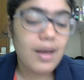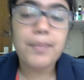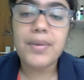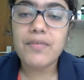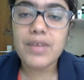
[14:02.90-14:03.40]

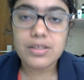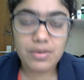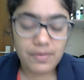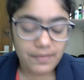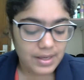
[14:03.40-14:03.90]
previous
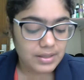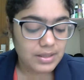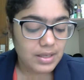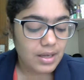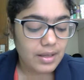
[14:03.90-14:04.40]

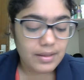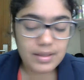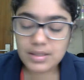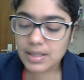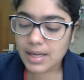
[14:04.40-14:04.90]
offense. In
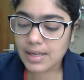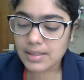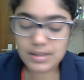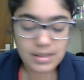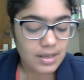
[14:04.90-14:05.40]
this
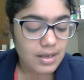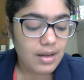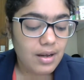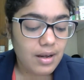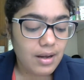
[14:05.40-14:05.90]
case,
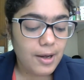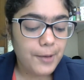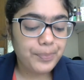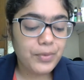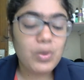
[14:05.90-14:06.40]

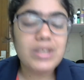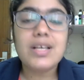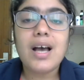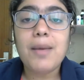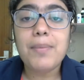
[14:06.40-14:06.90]
what
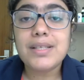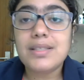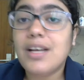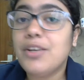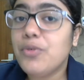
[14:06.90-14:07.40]

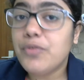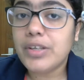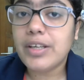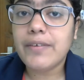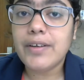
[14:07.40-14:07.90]
happens? Are you
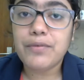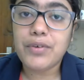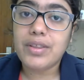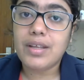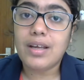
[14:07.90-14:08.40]
forgiven
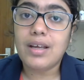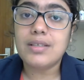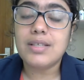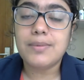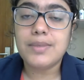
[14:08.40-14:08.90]
for the
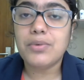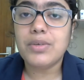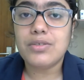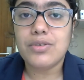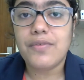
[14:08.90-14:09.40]

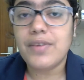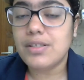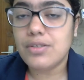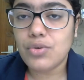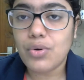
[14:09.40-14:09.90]
subsequent
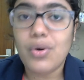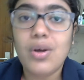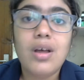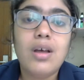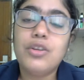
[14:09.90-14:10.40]
offense? No,
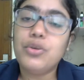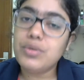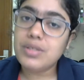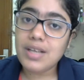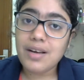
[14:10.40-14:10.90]
you
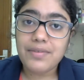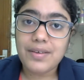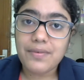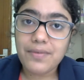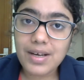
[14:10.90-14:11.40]
serve
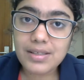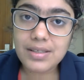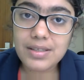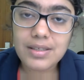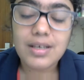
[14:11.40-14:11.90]
the
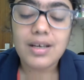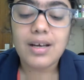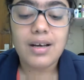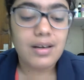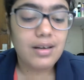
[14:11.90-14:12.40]
first
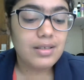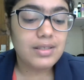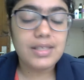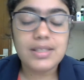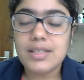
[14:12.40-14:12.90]

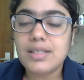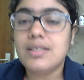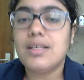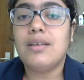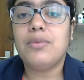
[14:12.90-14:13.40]

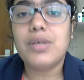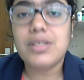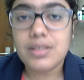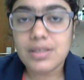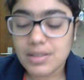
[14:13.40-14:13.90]
sentence, and
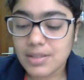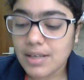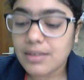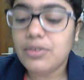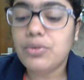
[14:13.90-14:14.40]
once it's
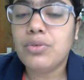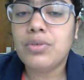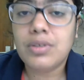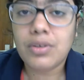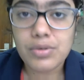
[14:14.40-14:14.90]
done, you
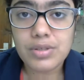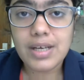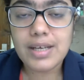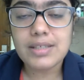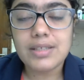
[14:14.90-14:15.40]

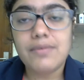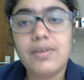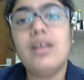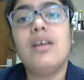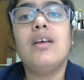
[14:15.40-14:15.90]

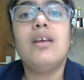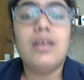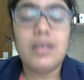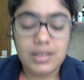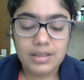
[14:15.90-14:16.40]
consecutively
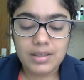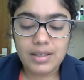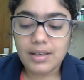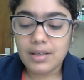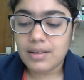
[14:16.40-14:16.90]

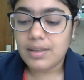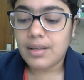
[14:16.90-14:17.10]
the